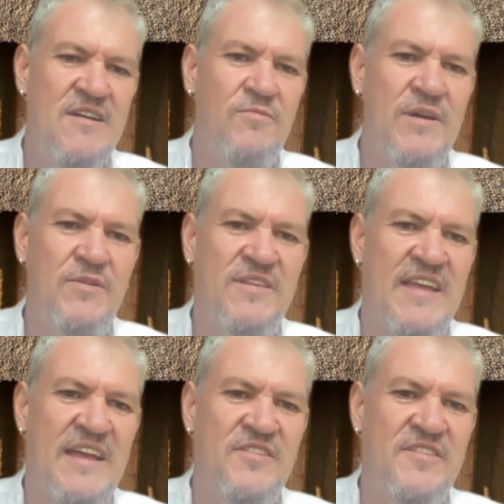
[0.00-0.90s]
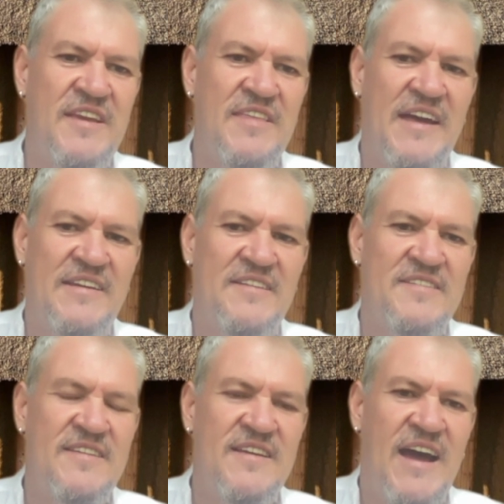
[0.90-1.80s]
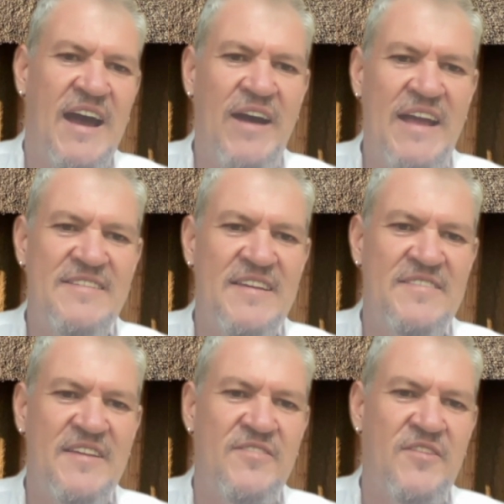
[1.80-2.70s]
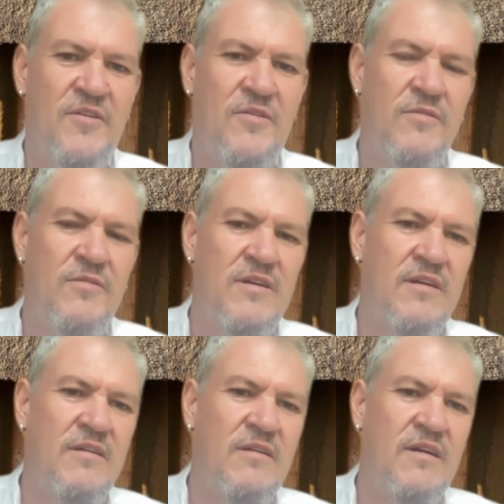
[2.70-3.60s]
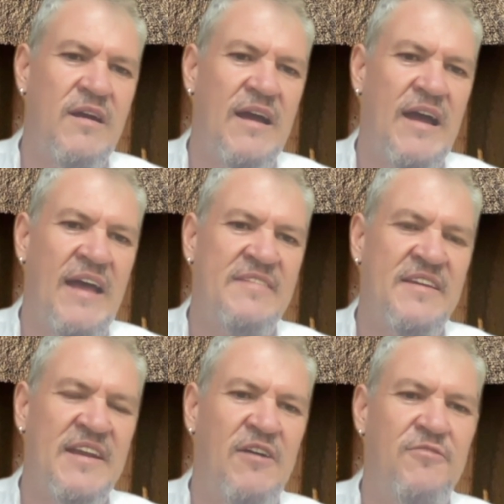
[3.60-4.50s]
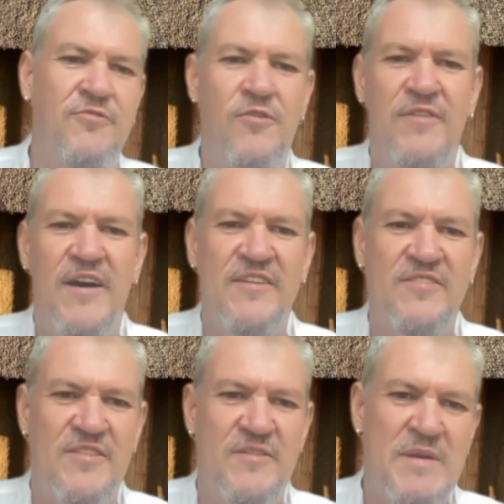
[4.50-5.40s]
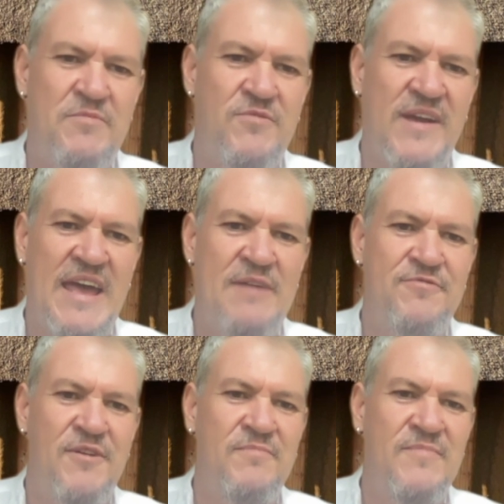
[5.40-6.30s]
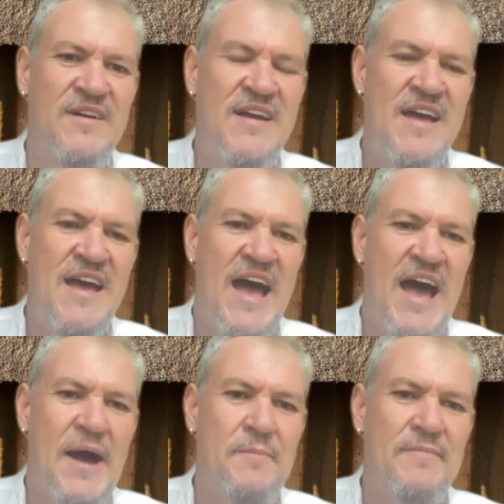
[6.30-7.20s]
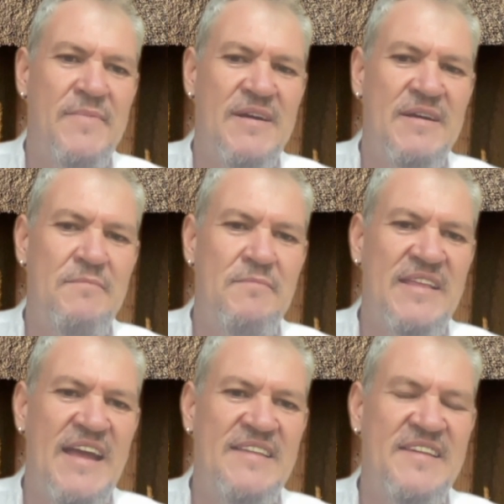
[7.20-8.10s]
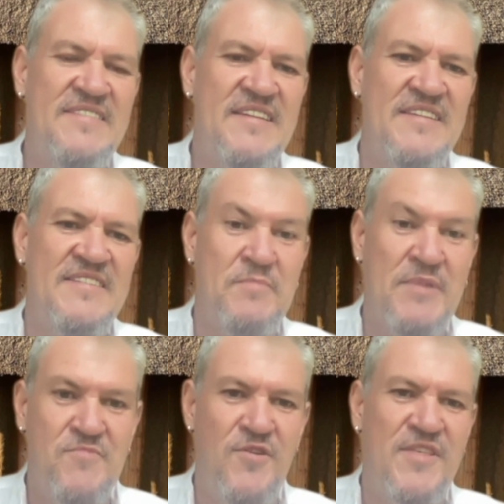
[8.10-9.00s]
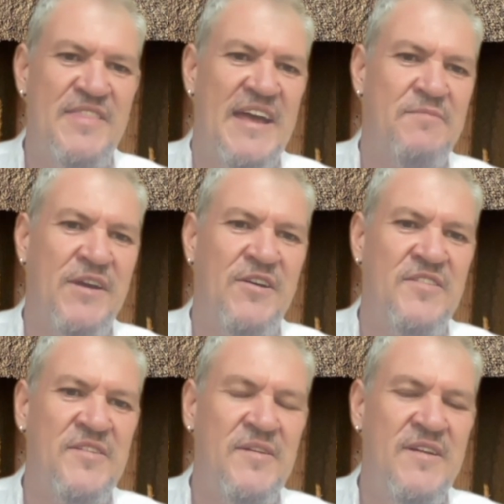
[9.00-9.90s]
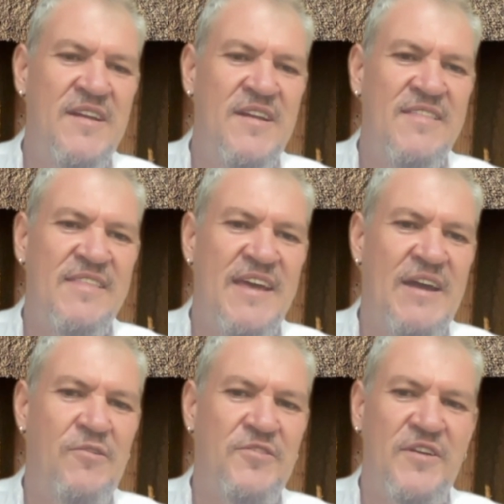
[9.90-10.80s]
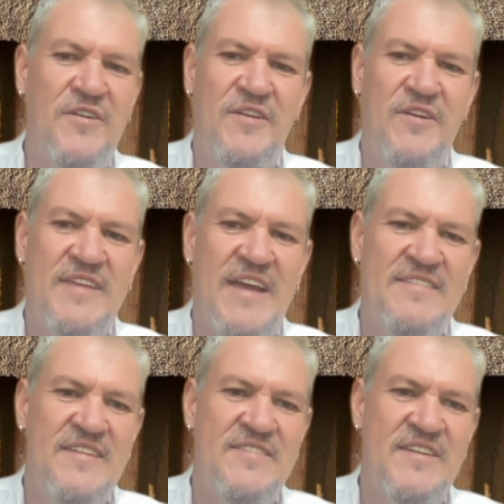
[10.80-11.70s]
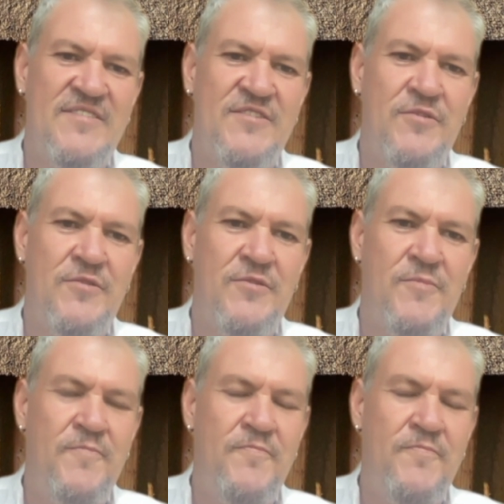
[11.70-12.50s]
we would tend to see that as our ancestors, so as in our forefathers or the people we came from. Um, but ancestors is a bit more than that because they're also those ancestors who,